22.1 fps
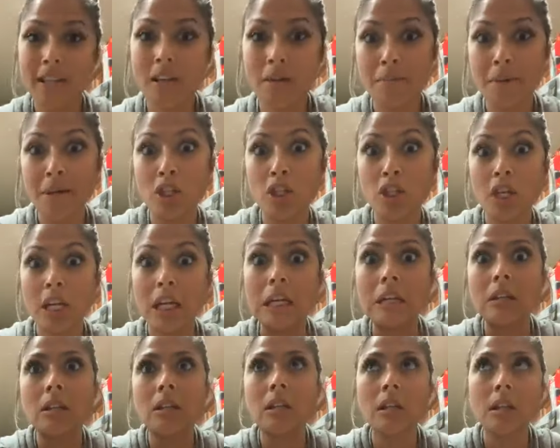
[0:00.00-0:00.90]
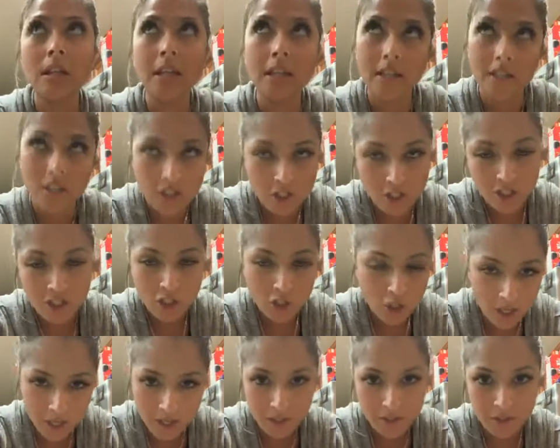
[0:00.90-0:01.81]
going to be to at least
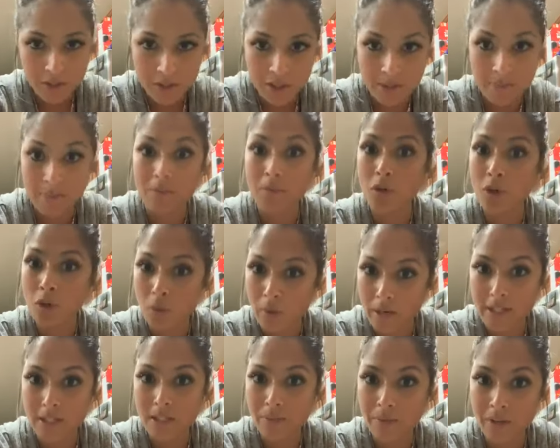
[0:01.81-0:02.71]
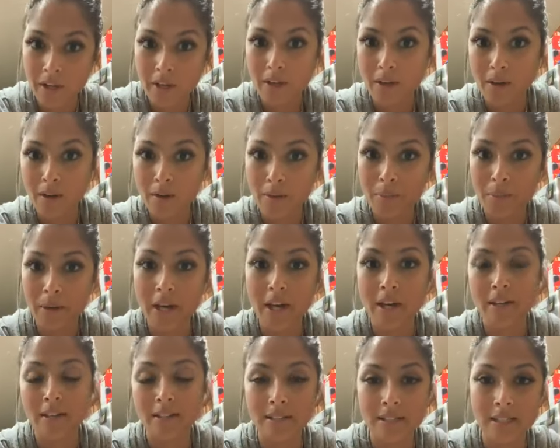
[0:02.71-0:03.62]
try to go to the gym twice a week
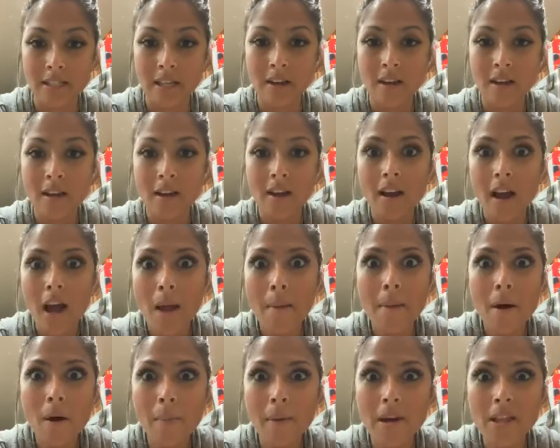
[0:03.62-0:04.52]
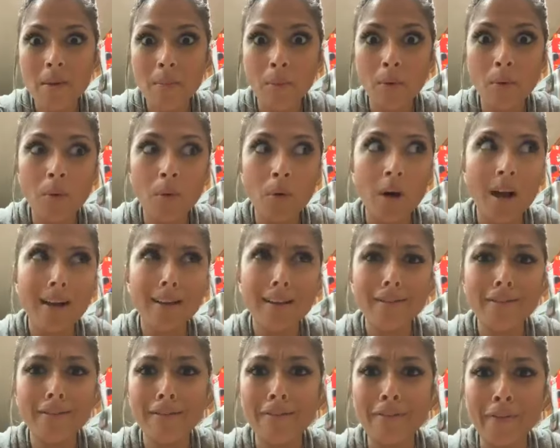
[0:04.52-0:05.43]
because I'm out by the pool. I
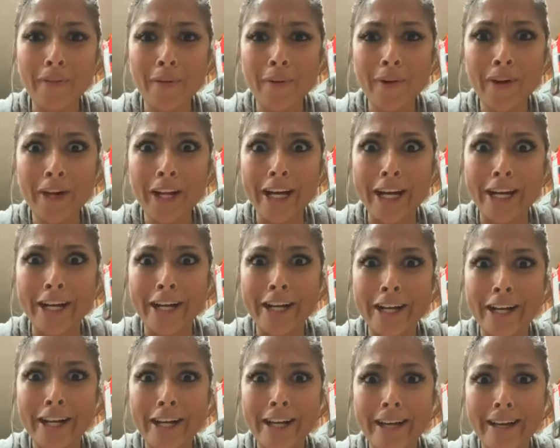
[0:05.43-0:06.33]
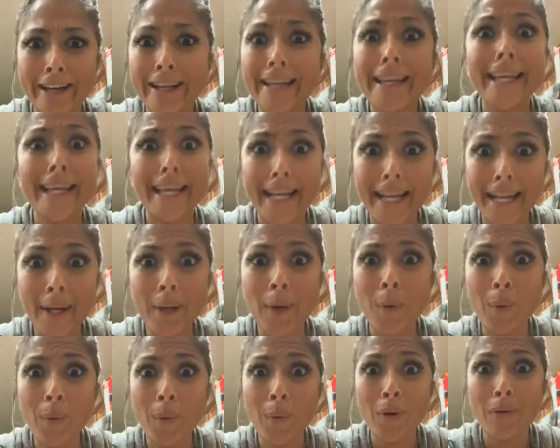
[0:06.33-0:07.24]
live in Florida, you
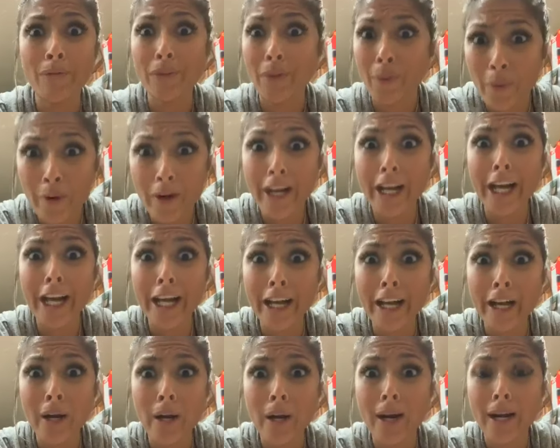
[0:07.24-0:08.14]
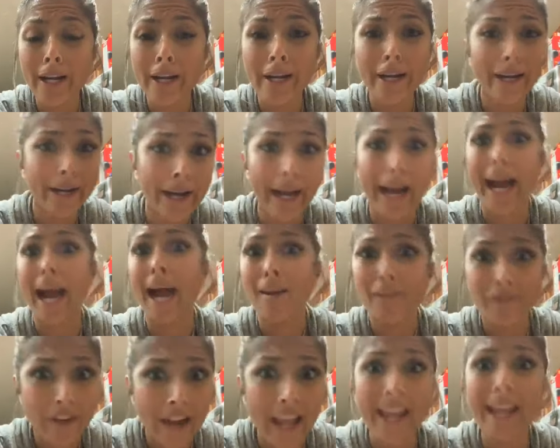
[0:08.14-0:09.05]
know, Florida, you know,
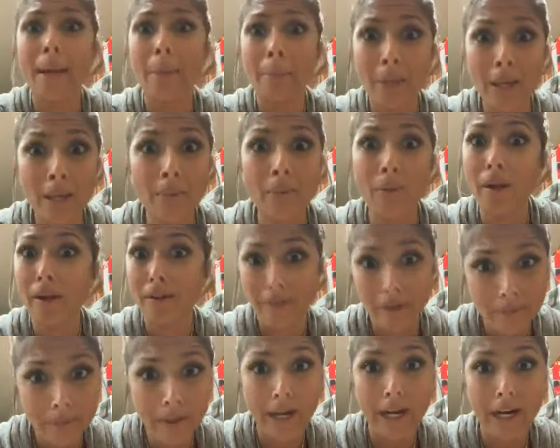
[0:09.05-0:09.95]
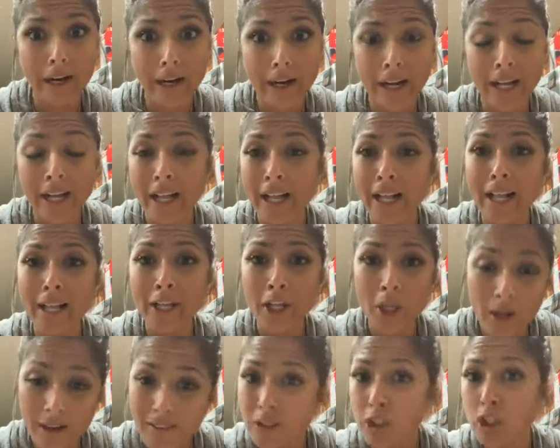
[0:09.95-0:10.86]
half naked people everywhere.
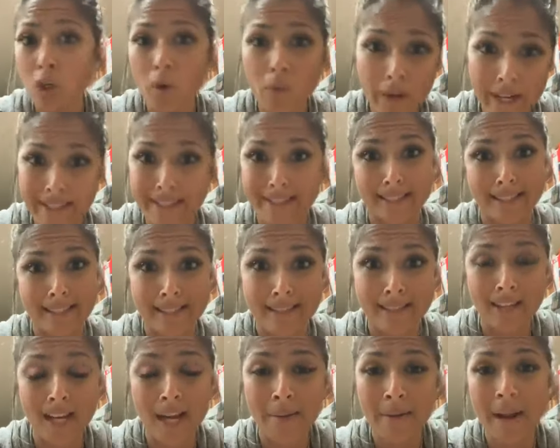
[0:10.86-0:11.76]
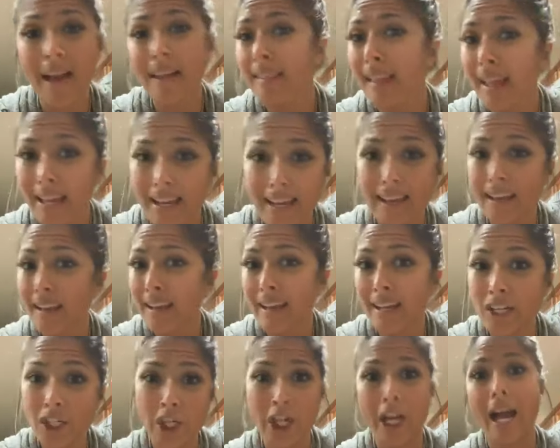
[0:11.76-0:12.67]
You don't have a choice. I'm not like
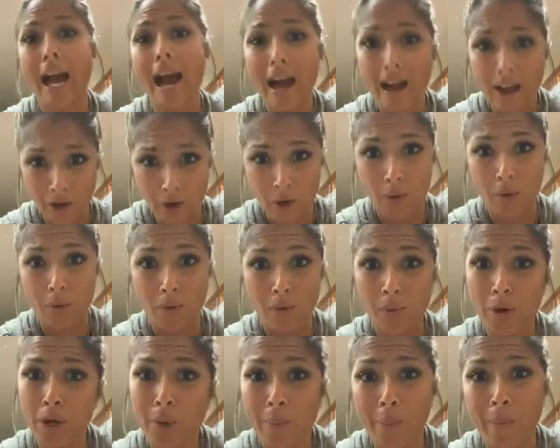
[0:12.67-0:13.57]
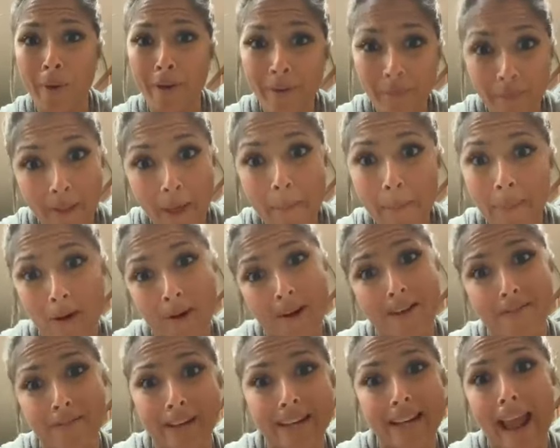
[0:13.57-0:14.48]
in Chicago where you bundle up
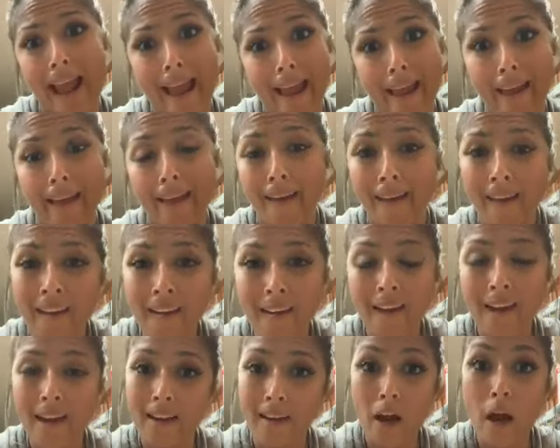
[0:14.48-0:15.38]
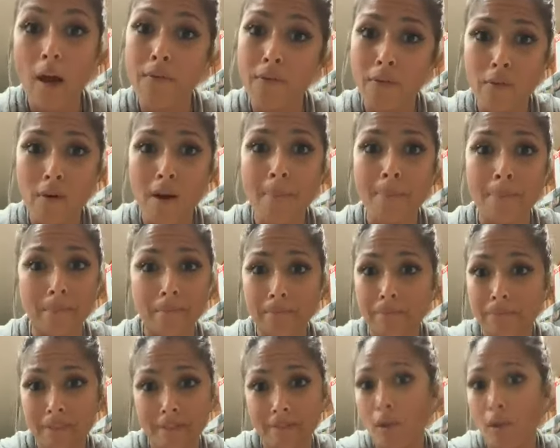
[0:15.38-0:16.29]
every day and cover up